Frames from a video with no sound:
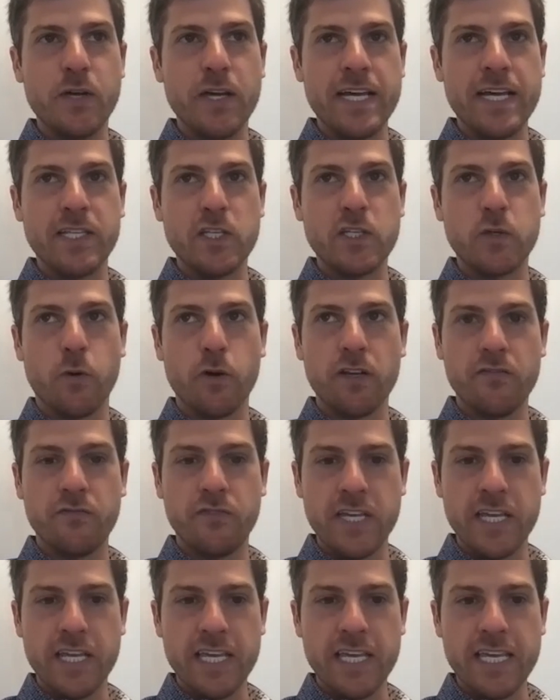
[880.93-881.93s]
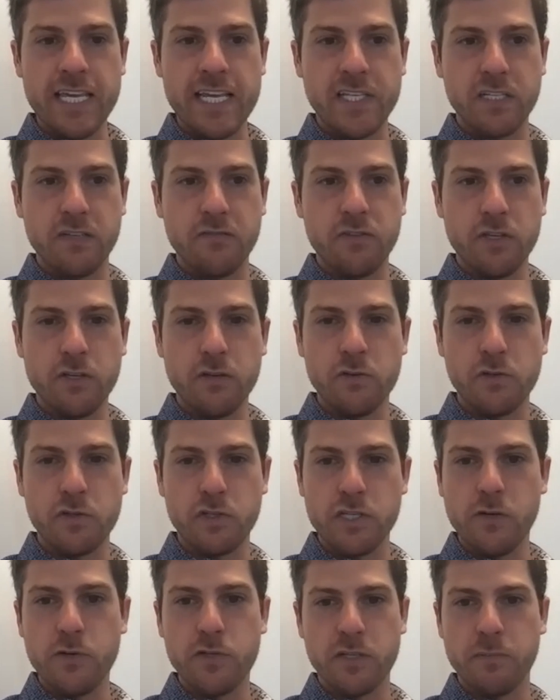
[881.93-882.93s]
it's sort of the ease of use,
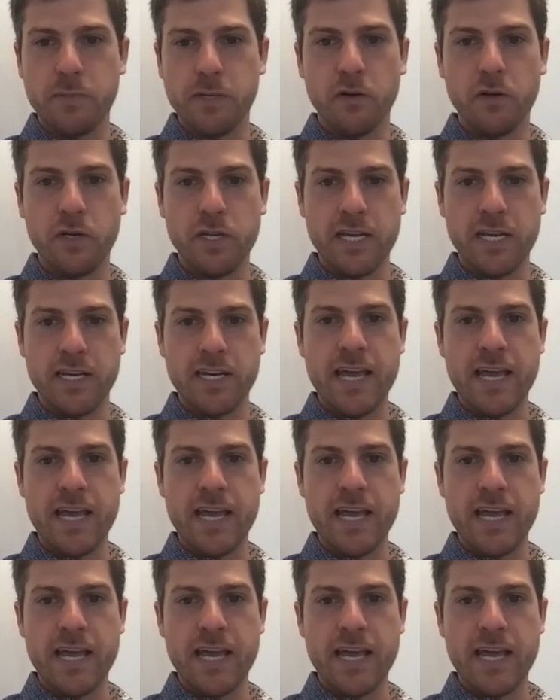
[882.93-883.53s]
usability,